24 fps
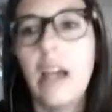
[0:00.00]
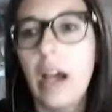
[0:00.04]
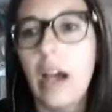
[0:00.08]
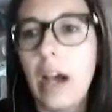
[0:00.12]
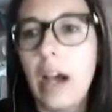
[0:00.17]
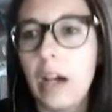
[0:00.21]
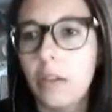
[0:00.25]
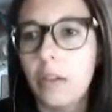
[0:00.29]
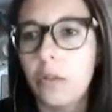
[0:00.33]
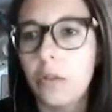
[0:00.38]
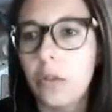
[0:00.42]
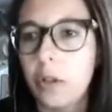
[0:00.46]

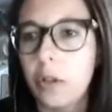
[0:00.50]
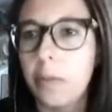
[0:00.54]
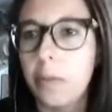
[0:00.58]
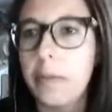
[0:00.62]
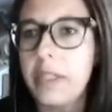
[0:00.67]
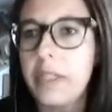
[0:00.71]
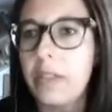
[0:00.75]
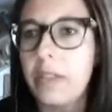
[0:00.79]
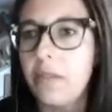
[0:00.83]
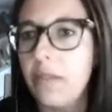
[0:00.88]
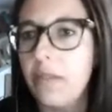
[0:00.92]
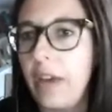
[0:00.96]

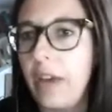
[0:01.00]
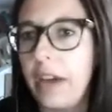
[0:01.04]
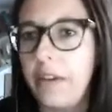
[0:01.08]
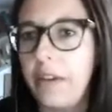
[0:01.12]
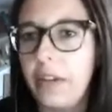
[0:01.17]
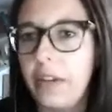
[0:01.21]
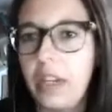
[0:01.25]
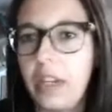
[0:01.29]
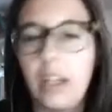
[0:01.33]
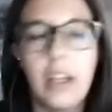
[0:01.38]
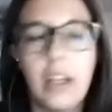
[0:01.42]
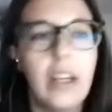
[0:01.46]
outcrops
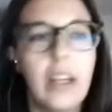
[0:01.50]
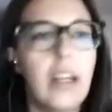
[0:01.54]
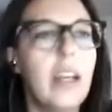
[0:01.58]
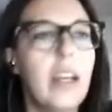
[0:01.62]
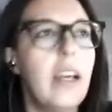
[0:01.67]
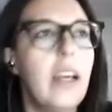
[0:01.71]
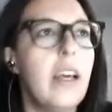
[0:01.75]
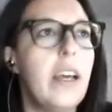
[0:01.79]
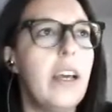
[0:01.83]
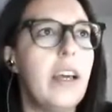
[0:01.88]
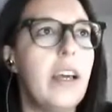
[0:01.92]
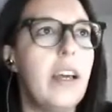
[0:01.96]
vary
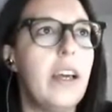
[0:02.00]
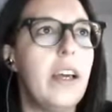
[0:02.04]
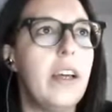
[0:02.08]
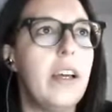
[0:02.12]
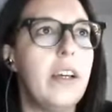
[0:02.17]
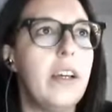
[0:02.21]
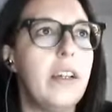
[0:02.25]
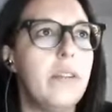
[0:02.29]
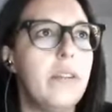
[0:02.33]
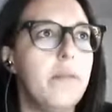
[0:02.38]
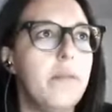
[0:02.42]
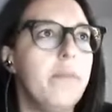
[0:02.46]

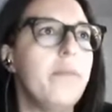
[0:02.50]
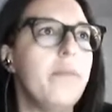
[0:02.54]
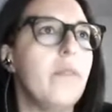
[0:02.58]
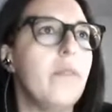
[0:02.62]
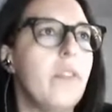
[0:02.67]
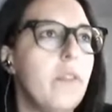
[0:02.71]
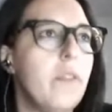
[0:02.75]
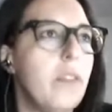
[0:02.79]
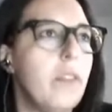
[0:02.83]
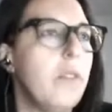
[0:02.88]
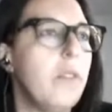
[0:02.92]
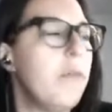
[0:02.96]

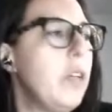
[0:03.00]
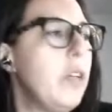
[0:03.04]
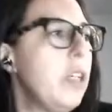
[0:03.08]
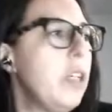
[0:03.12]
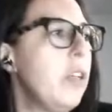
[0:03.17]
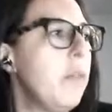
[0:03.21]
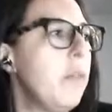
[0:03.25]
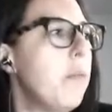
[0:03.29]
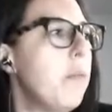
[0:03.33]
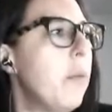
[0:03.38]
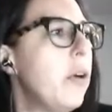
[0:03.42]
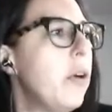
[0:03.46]
with
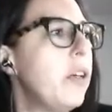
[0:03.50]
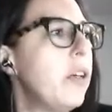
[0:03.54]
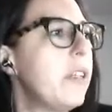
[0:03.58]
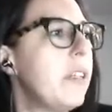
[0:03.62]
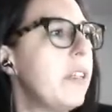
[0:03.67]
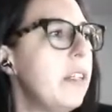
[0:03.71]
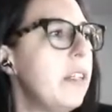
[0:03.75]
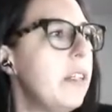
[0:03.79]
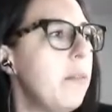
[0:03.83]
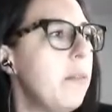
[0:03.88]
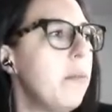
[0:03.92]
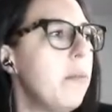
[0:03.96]

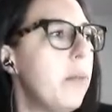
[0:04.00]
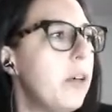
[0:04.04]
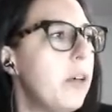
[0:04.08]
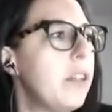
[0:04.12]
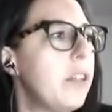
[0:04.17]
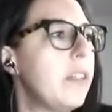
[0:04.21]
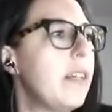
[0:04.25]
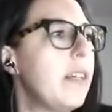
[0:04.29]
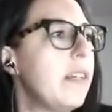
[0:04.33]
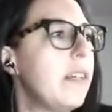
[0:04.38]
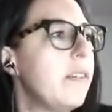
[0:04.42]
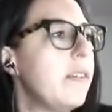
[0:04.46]

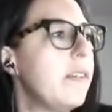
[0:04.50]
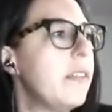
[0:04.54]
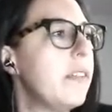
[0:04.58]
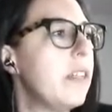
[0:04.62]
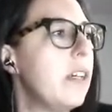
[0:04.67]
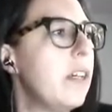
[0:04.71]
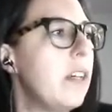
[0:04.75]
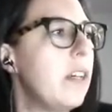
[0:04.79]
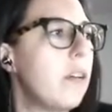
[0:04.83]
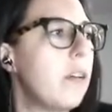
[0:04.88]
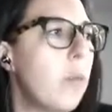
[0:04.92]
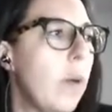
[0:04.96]
important
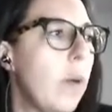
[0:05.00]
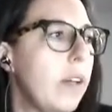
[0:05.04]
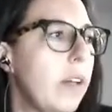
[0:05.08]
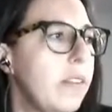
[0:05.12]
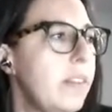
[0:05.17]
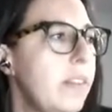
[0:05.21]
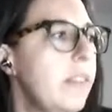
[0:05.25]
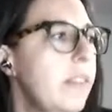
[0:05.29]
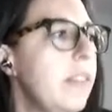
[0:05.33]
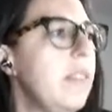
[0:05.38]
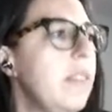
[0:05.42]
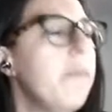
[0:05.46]

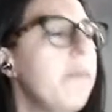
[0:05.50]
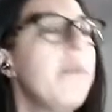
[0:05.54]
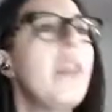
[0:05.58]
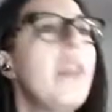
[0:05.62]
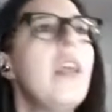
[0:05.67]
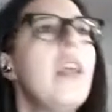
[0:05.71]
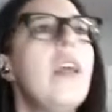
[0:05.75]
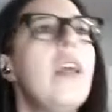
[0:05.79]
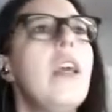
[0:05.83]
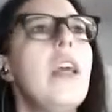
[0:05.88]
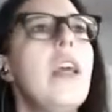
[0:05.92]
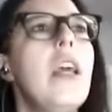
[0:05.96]
quantity.
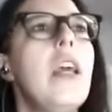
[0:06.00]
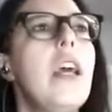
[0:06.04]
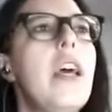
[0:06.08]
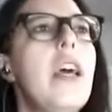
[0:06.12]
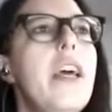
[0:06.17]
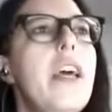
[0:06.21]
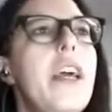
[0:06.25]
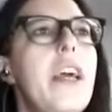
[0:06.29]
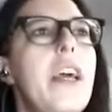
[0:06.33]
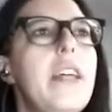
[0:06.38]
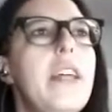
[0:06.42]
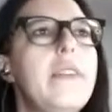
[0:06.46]

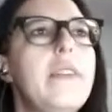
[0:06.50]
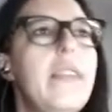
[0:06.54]
The